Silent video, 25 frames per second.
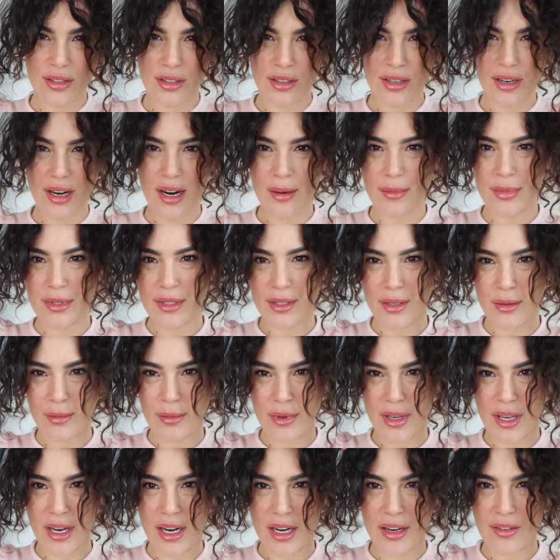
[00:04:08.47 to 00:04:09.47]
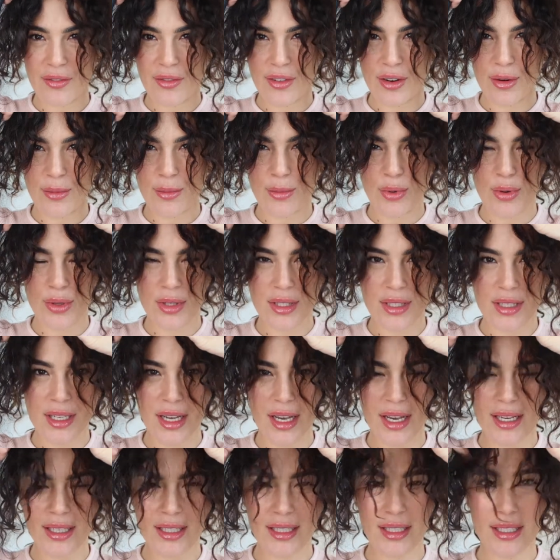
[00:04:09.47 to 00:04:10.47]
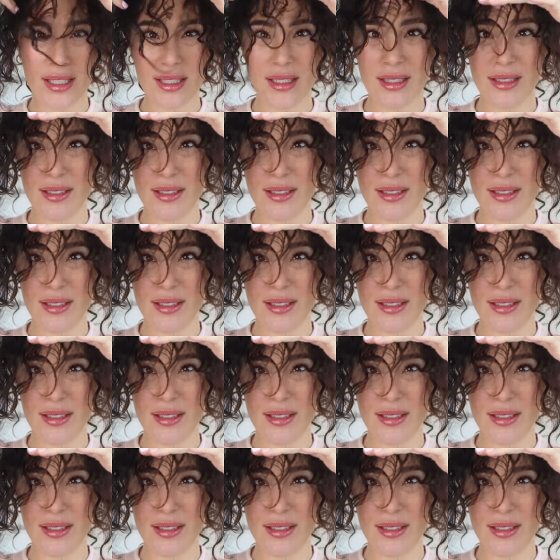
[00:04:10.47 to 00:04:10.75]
grab some hair from both sides.